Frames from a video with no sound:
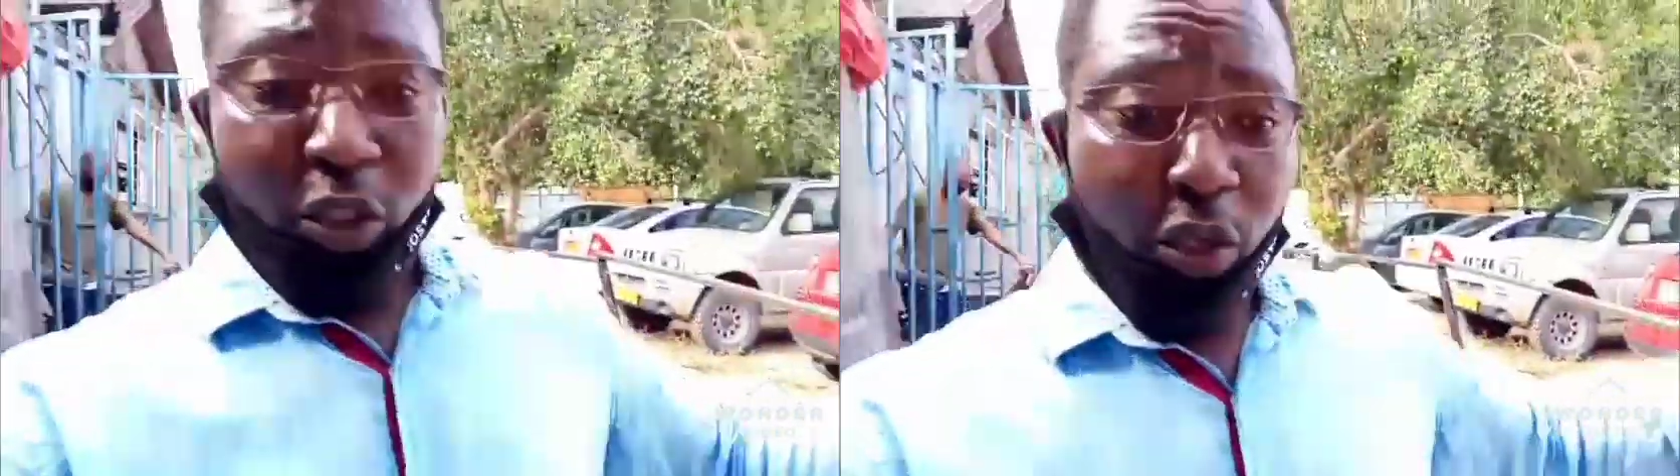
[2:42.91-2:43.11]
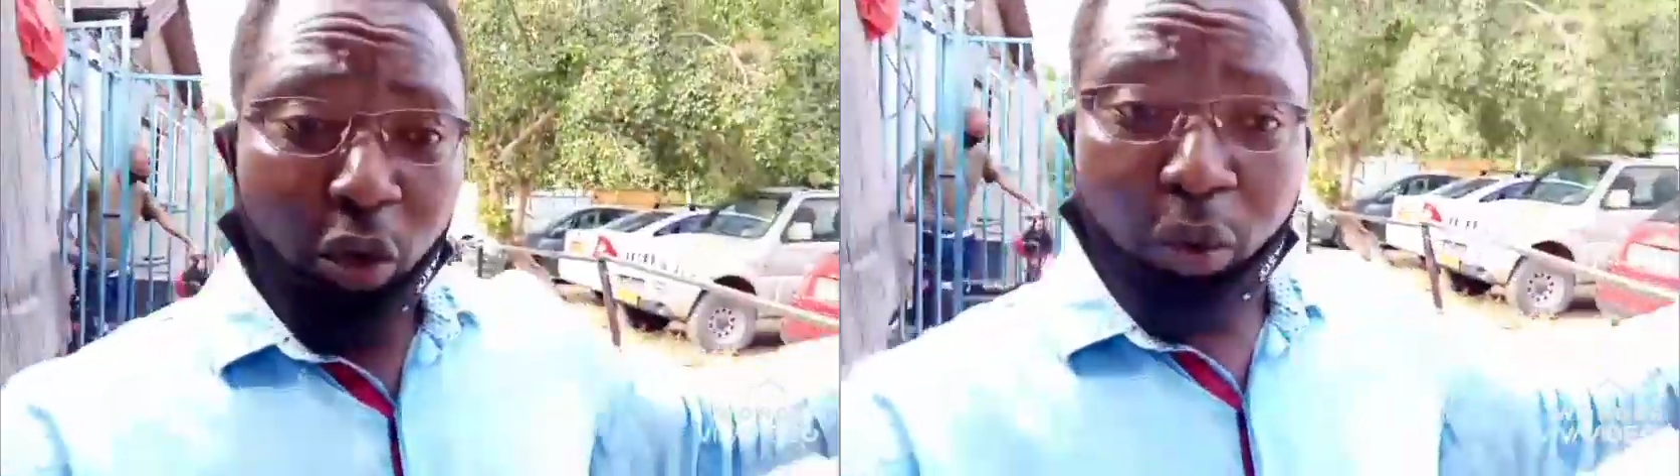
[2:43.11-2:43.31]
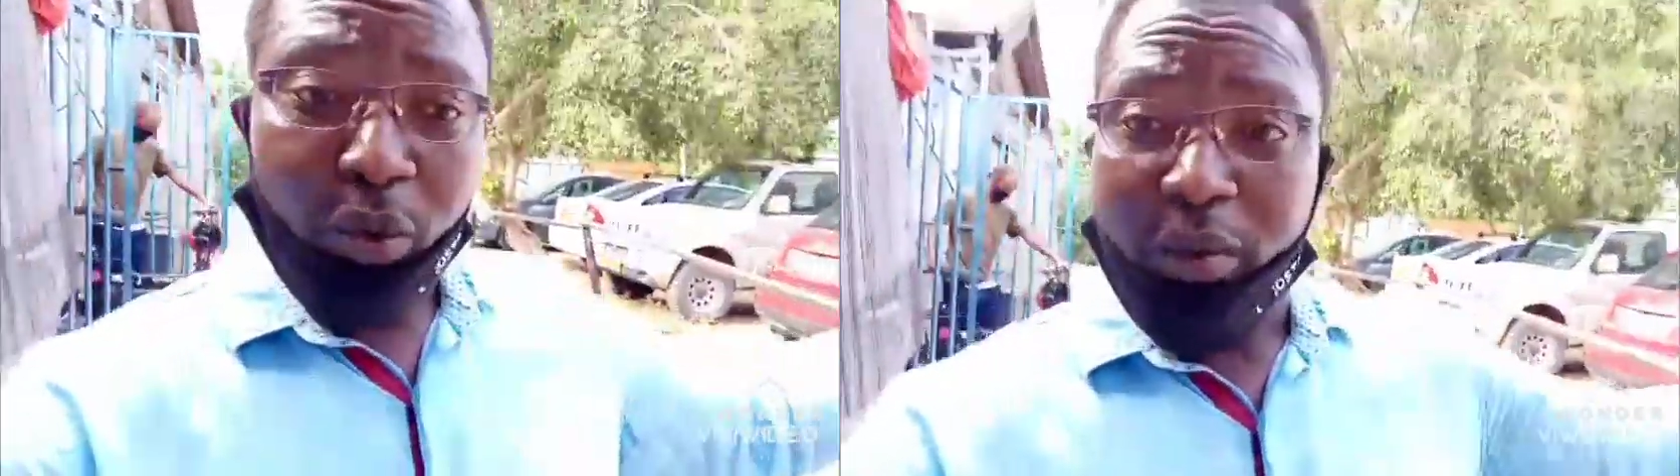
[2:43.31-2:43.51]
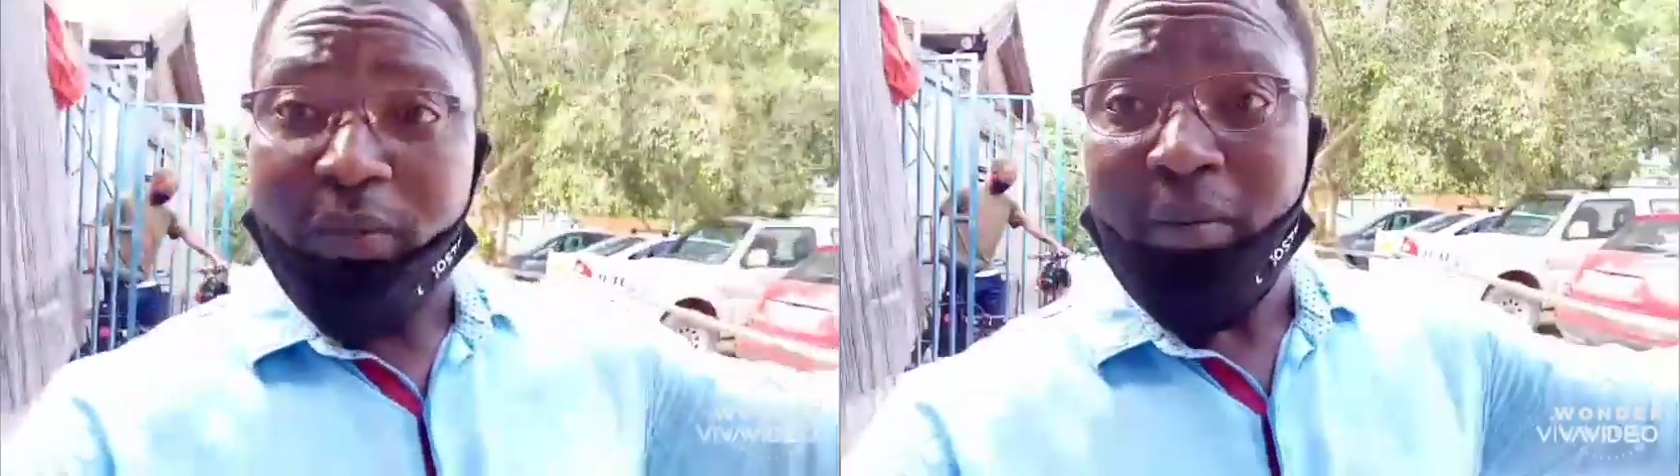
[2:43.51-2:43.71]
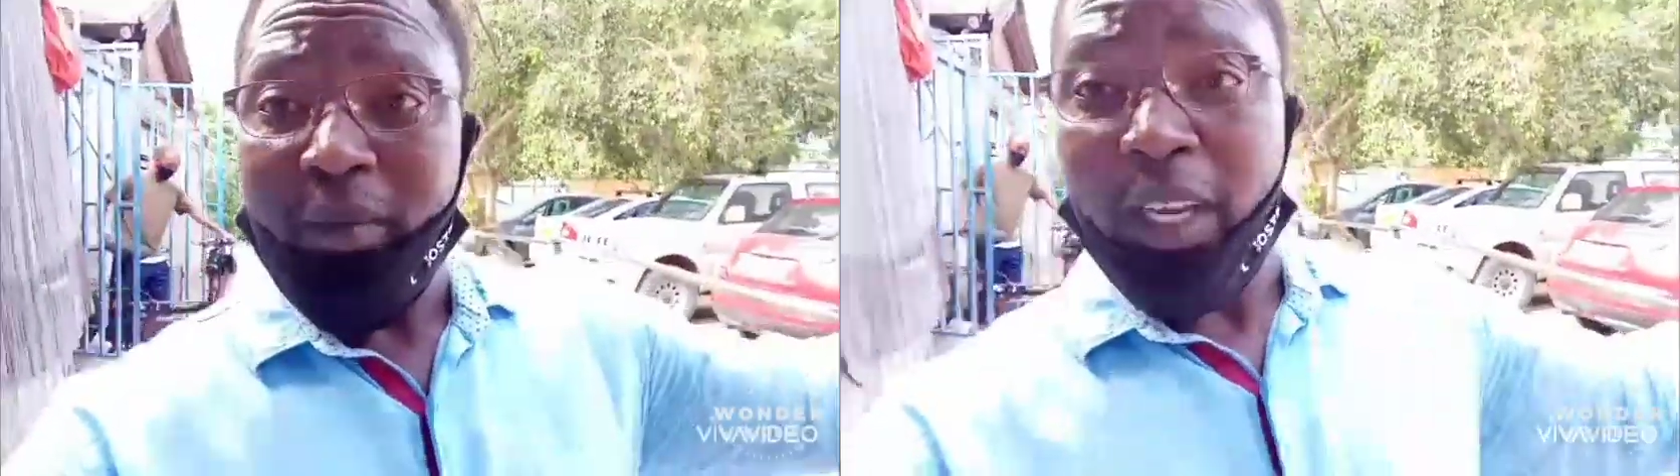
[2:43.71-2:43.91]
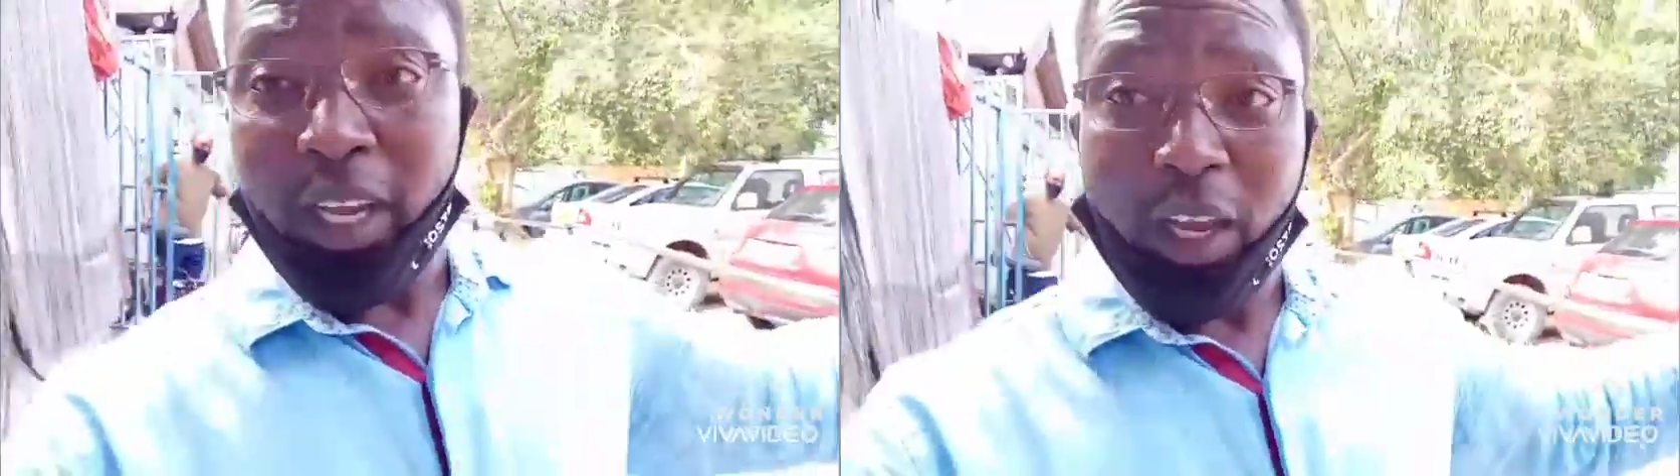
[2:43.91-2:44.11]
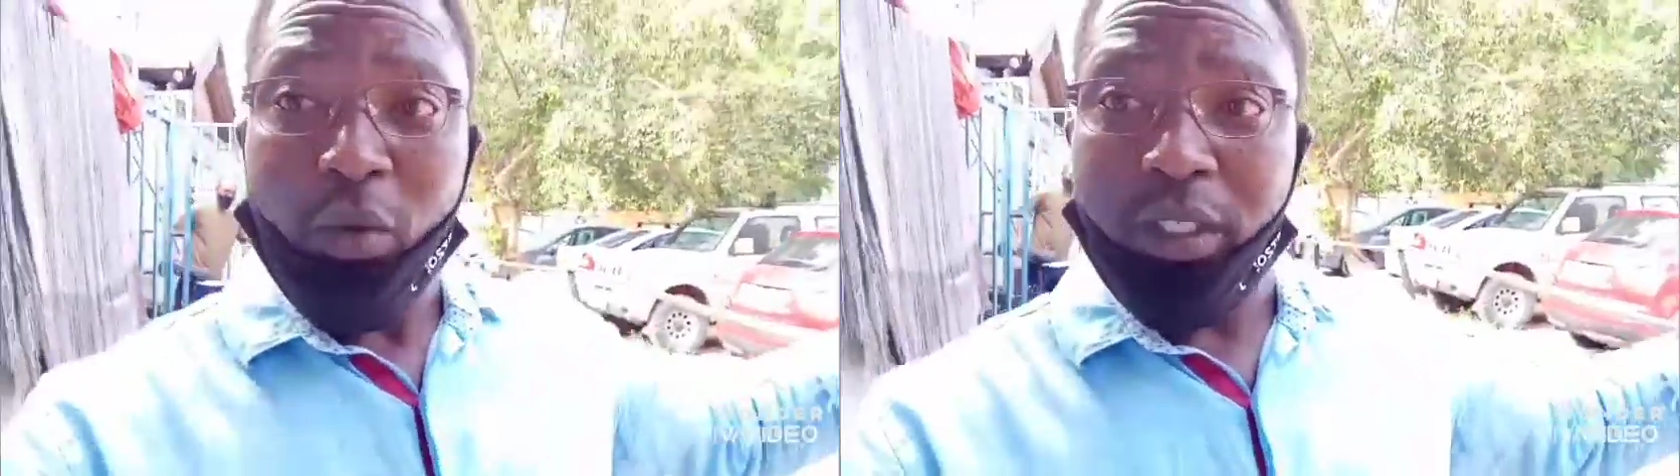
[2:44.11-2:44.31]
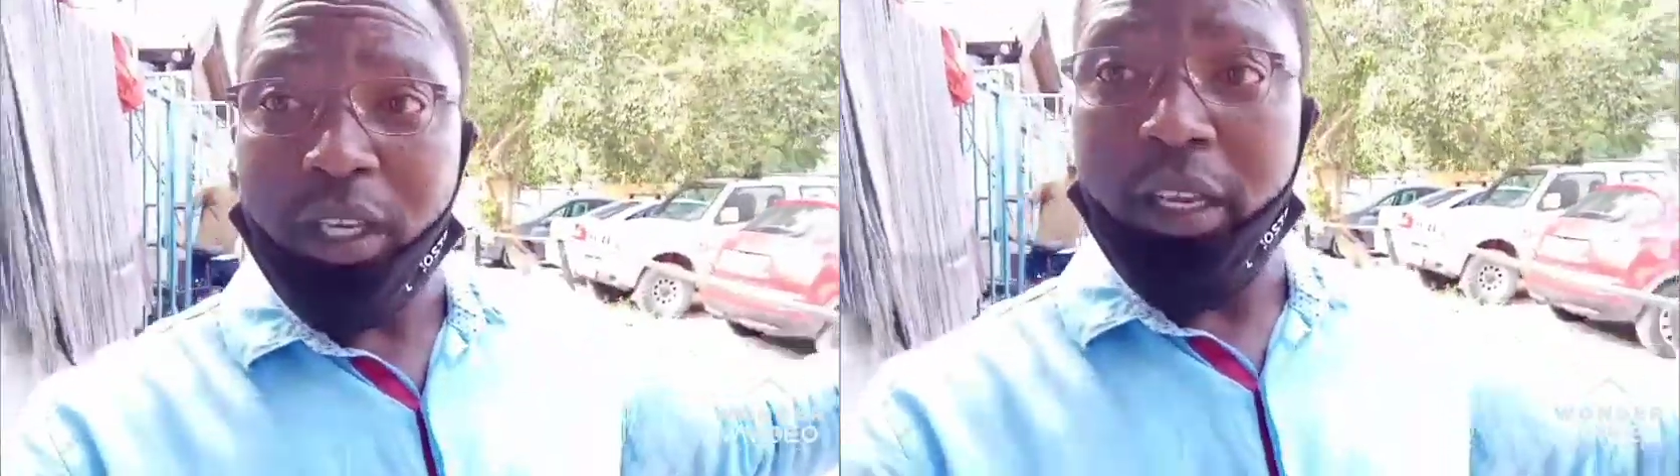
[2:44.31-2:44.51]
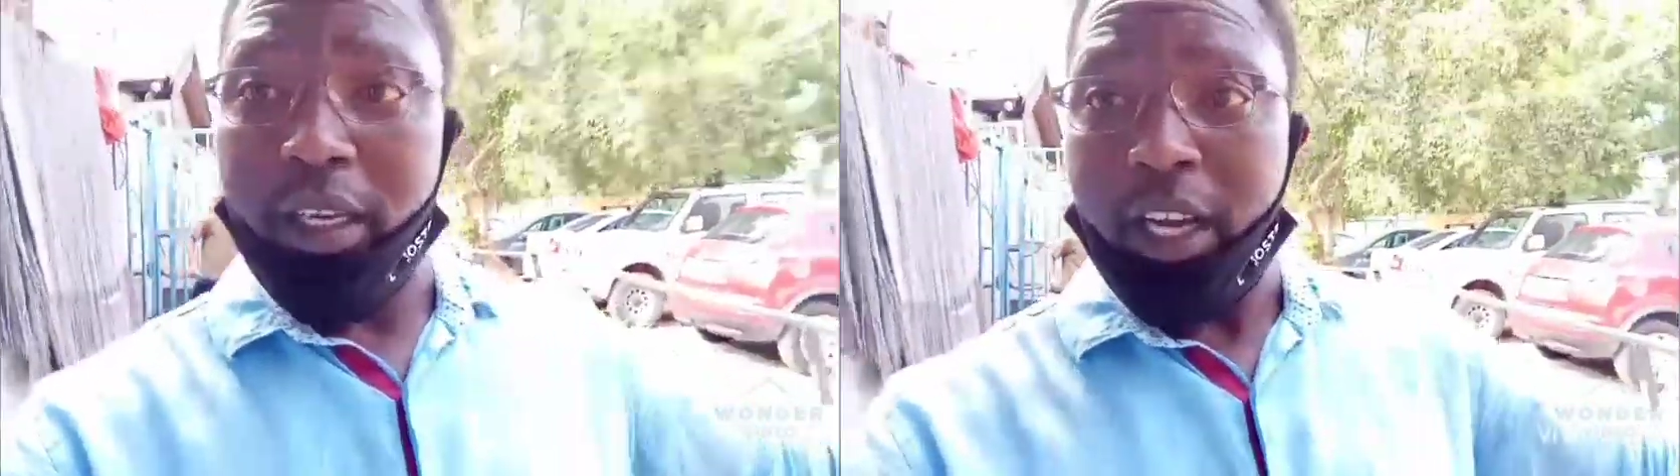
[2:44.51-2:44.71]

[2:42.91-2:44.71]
So, as I was saying,